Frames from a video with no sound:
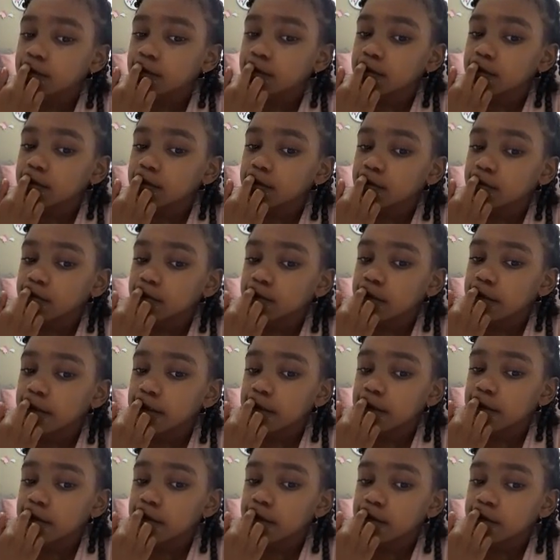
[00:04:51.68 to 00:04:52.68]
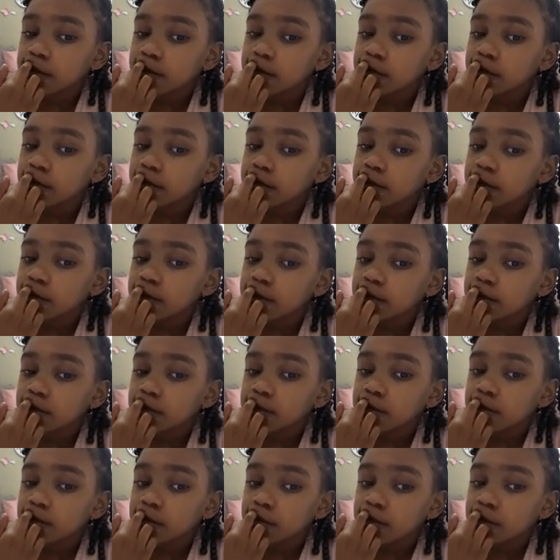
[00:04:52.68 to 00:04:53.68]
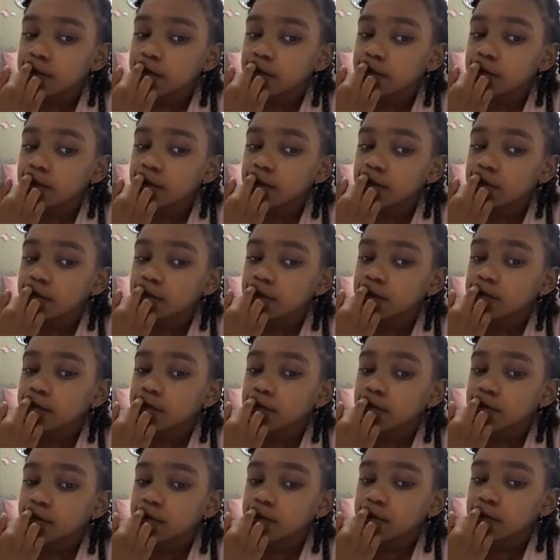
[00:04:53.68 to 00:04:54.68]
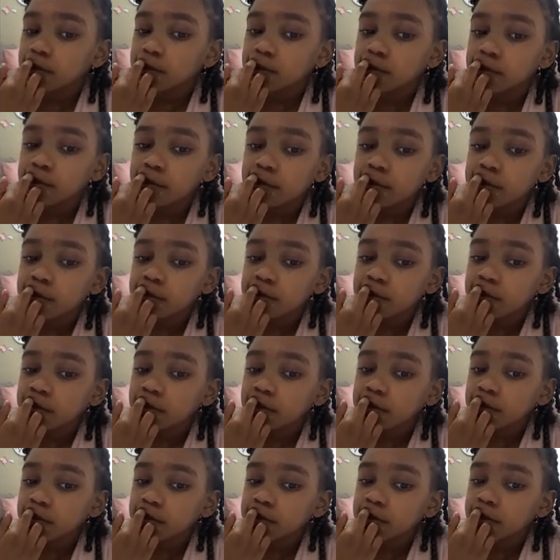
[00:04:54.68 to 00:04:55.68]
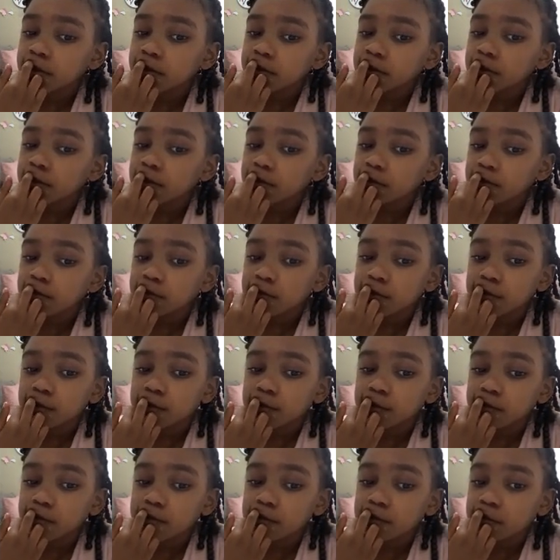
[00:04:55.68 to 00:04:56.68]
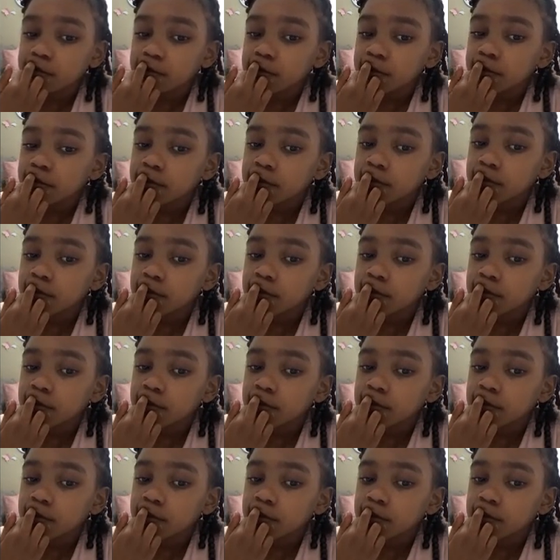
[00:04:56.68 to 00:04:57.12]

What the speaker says: (silent)